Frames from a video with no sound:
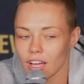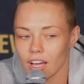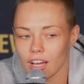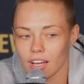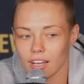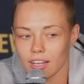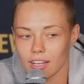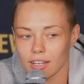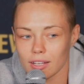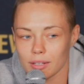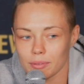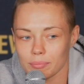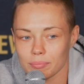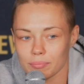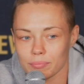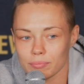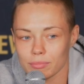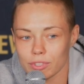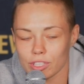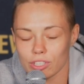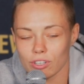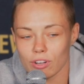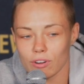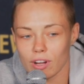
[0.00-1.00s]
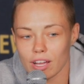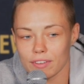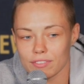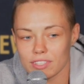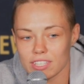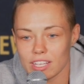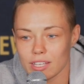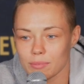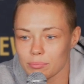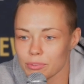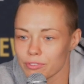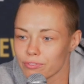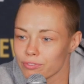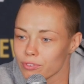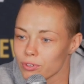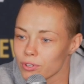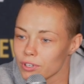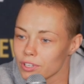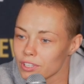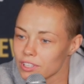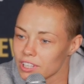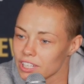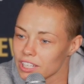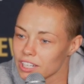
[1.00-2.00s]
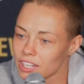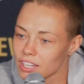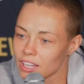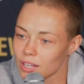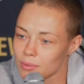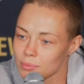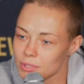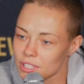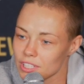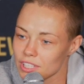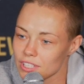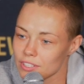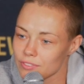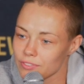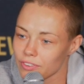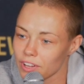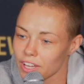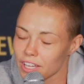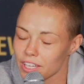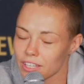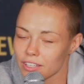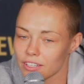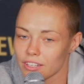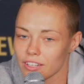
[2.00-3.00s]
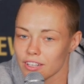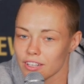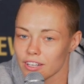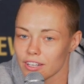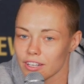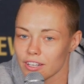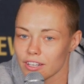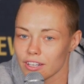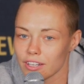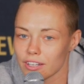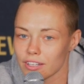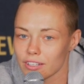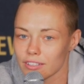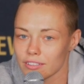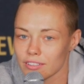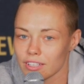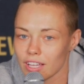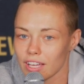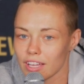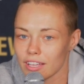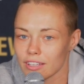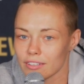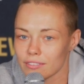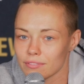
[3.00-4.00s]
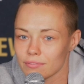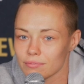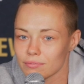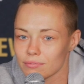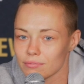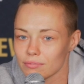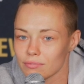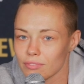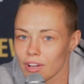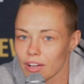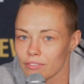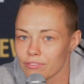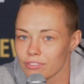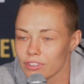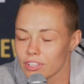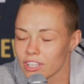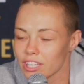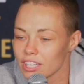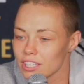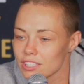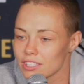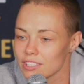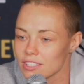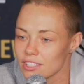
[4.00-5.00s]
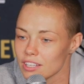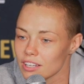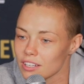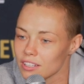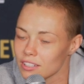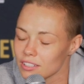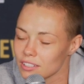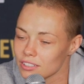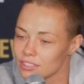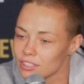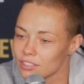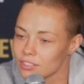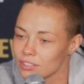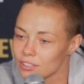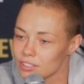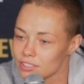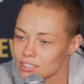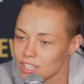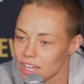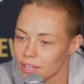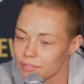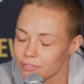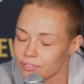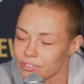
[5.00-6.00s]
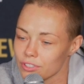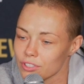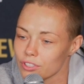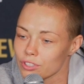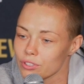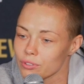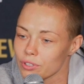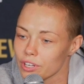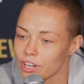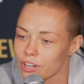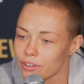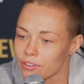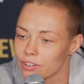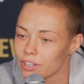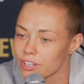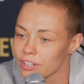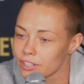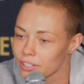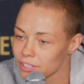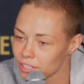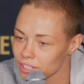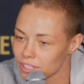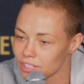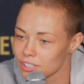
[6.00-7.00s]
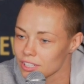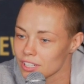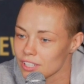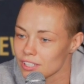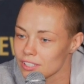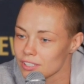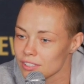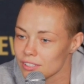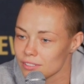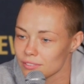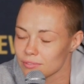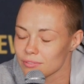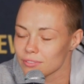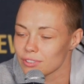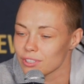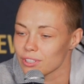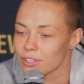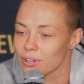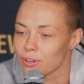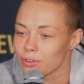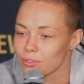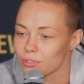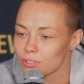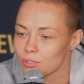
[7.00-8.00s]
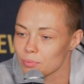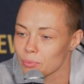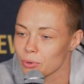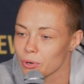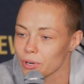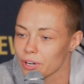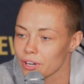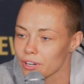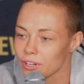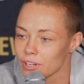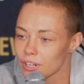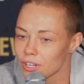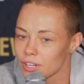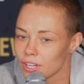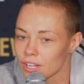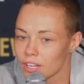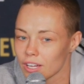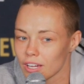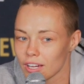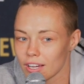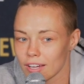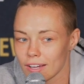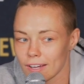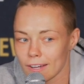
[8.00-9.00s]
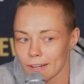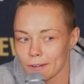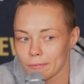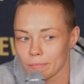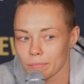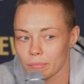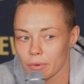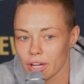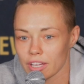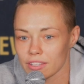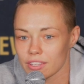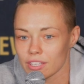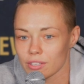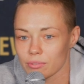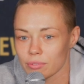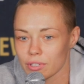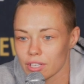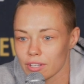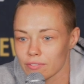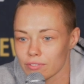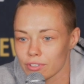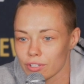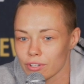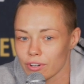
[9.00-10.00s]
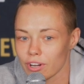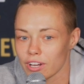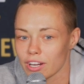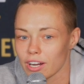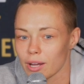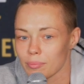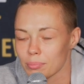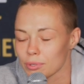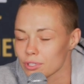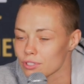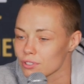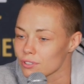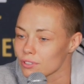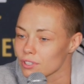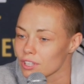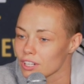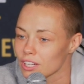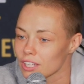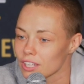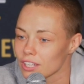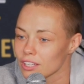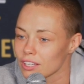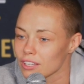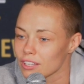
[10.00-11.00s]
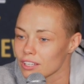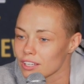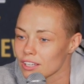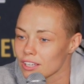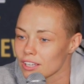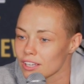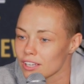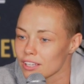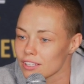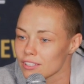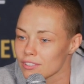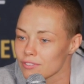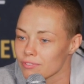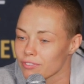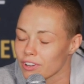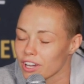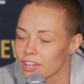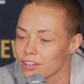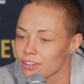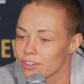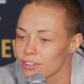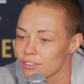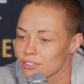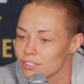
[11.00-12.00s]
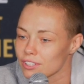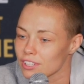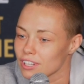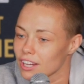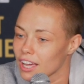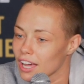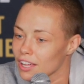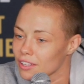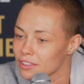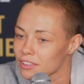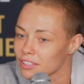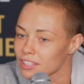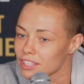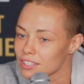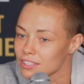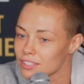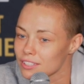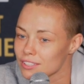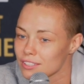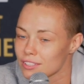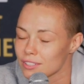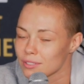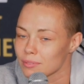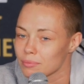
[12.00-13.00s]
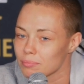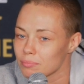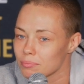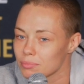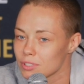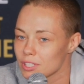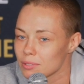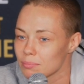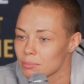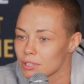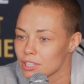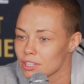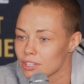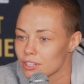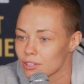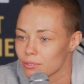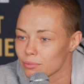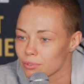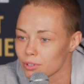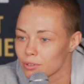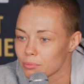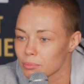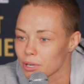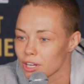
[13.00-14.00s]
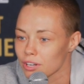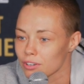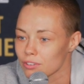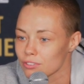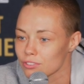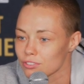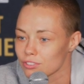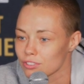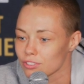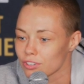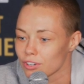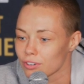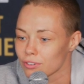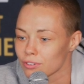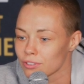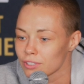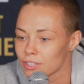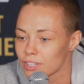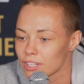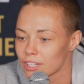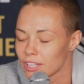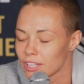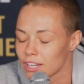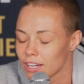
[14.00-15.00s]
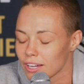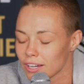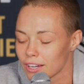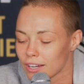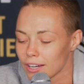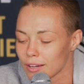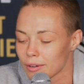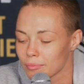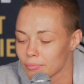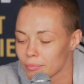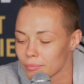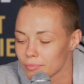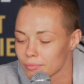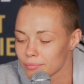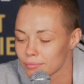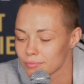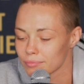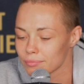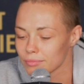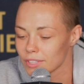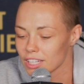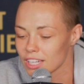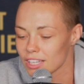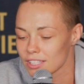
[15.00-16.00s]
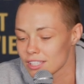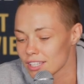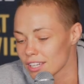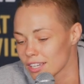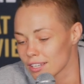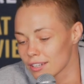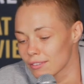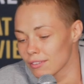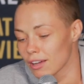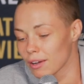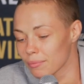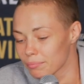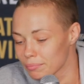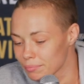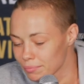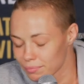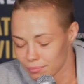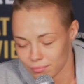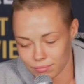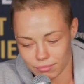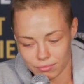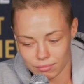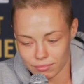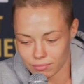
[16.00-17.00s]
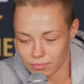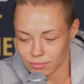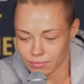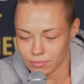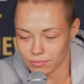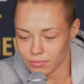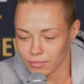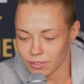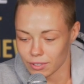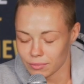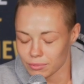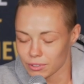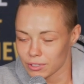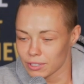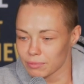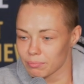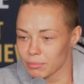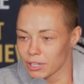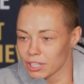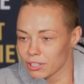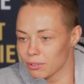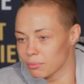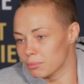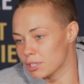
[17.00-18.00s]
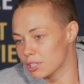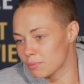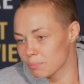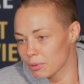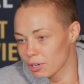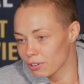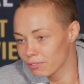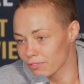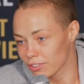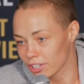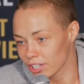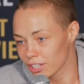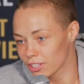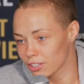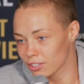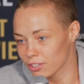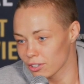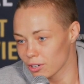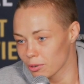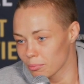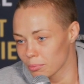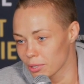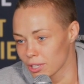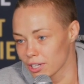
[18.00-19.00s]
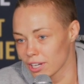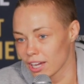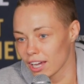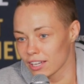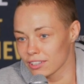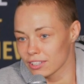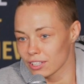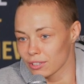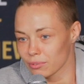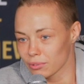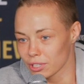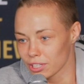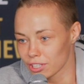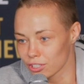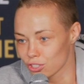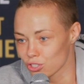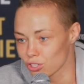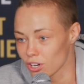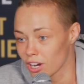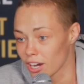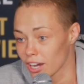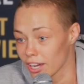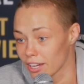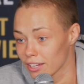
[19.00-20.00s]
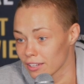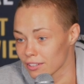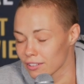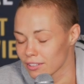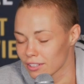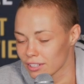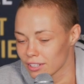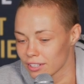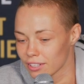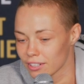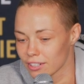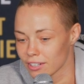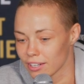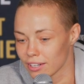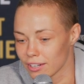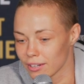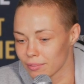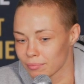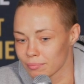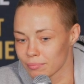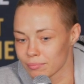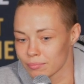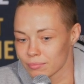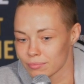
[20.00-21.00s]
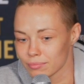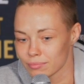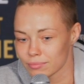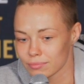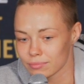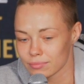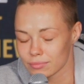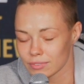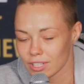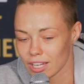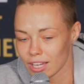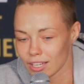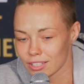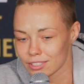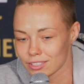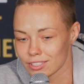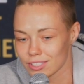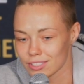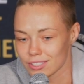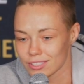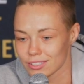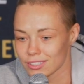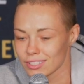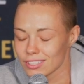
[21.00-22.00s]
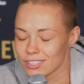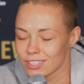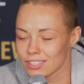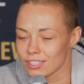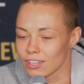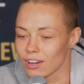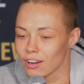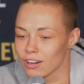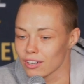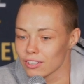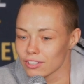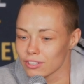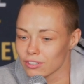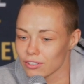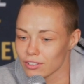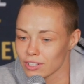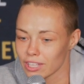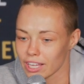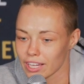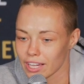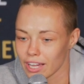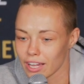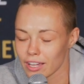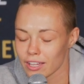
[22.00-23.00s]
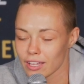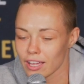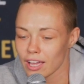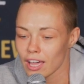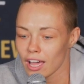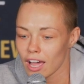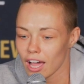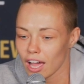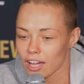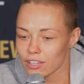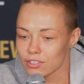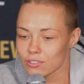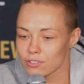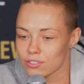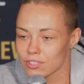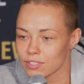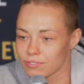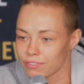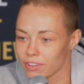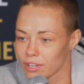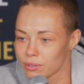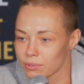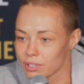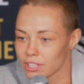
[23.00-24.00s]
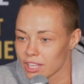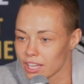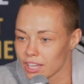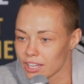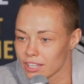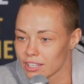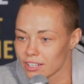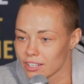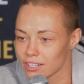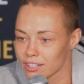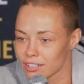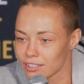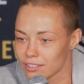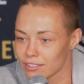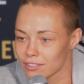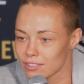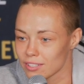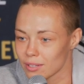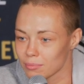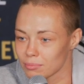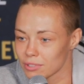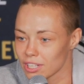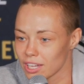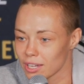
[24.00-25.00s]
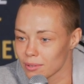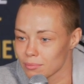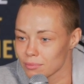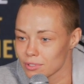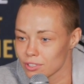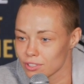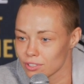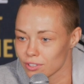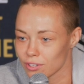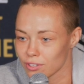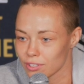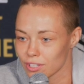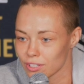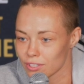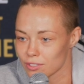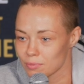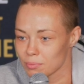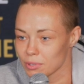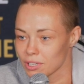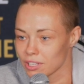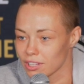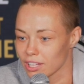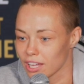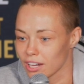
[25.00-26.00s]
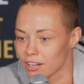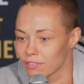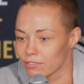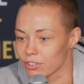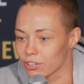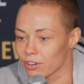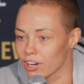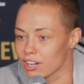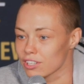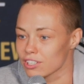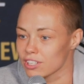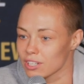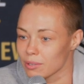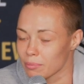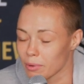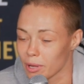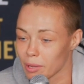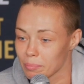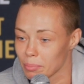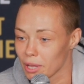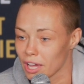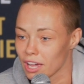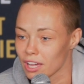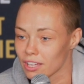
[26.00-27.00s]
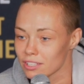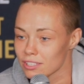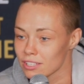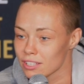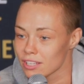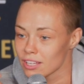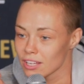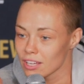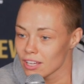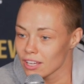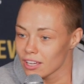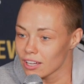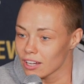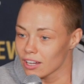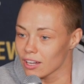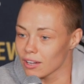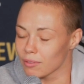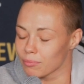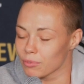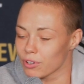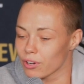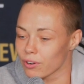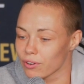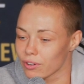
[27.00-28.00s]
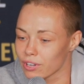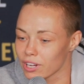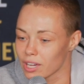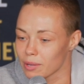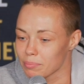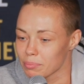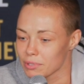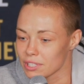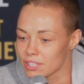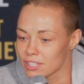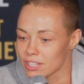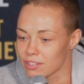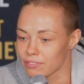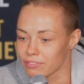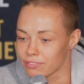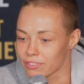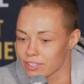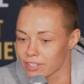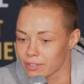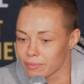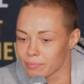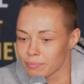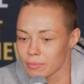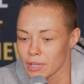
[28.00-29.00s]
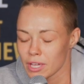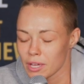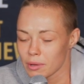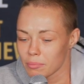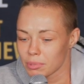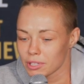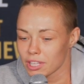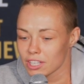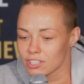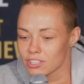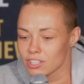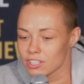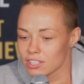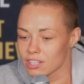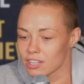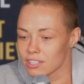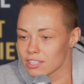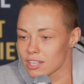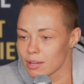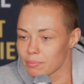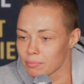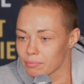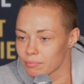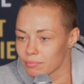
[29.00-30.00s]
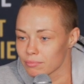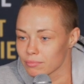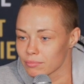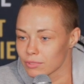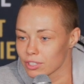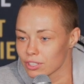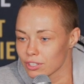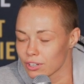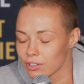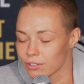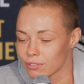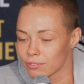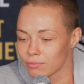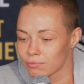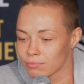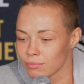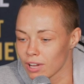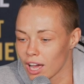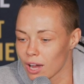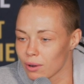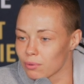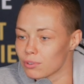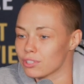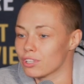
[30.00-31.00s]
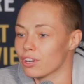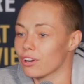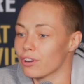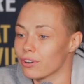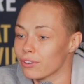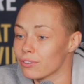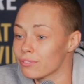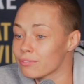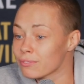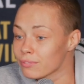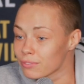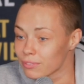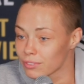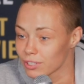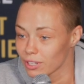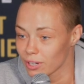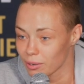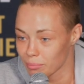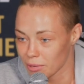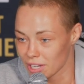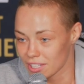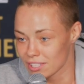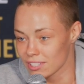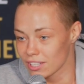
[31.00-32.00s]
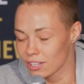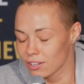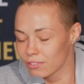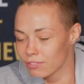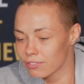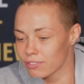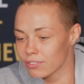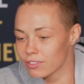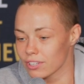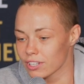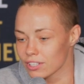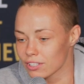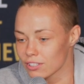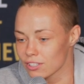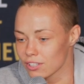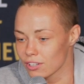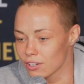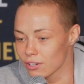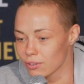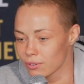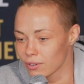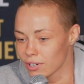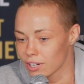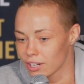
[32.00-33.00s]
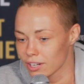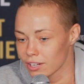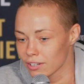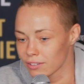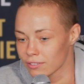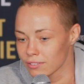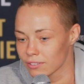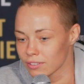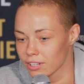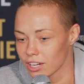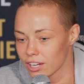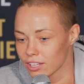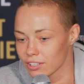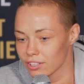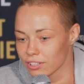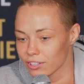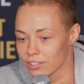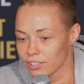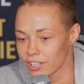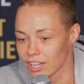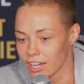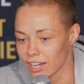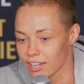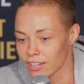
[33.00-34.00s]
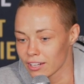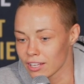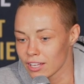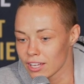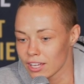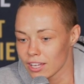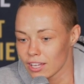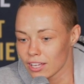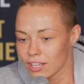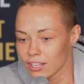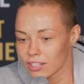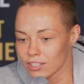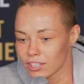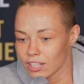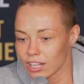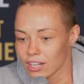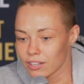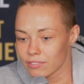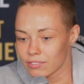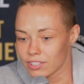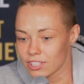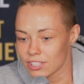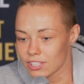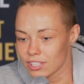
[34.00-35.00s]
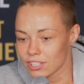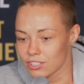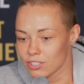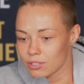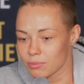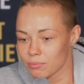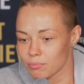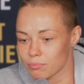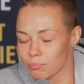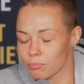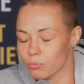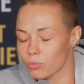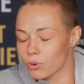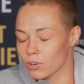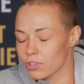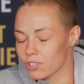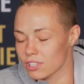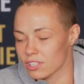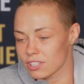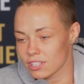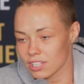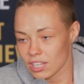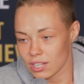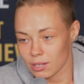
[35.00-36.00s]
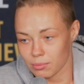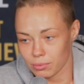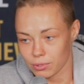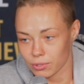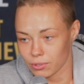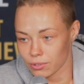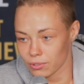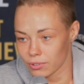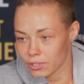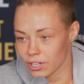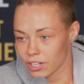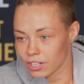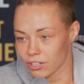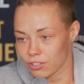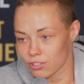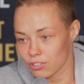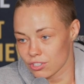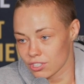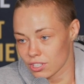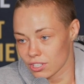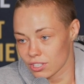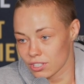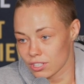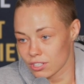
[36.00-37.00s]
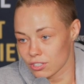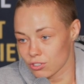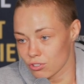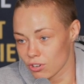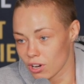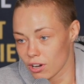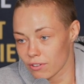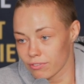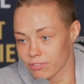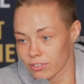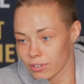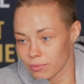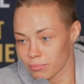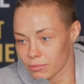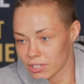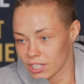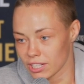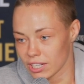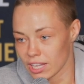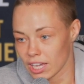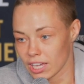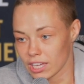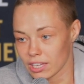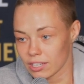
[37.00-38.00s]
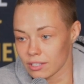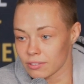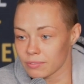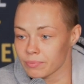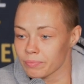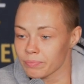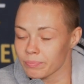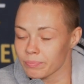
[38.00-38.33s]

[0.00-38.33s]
Um, you know, I've said before, leading up to this fight, uh, that I feel like it's you know a time for a new era in this you know sport. Um, I think we have a great opportunity as fighters and athletes to to be good role models. You know, um, like I said, I'm, I'm, by no means perfect. You know, but I think we could try. And um, yeah, it's just it's just hard. You know, like I I used to fight with hate, and sometimes you know there's been a lot of aggression in my past, um, growing up and stuff. Um, but that's just because I'm you know I was hurt. You know myself, and so uh, I learned that love is such a more sustainable energy to draw from than hate.